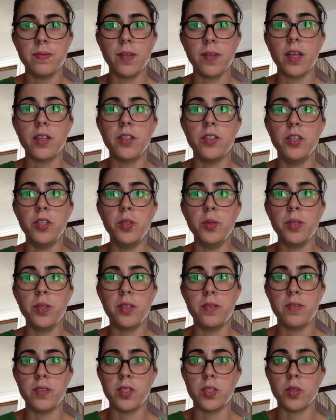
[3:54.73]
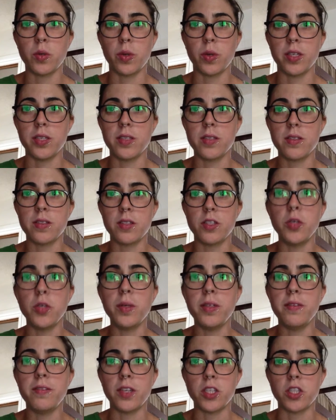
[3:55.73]
New
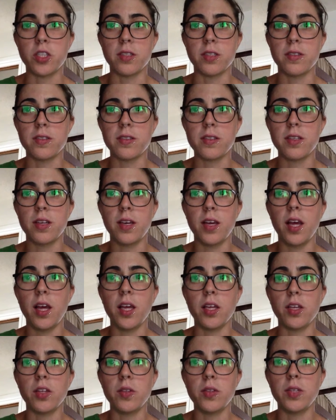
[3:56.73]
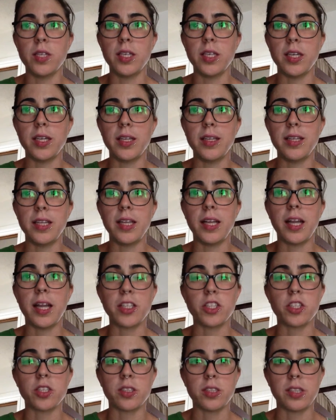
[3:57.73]
inventions, including the
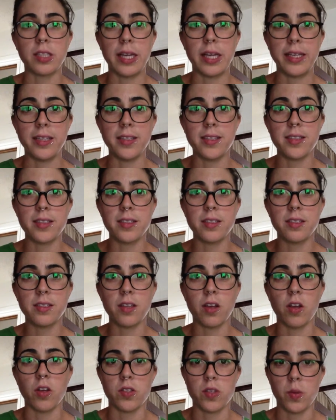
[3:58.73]
electrical light, also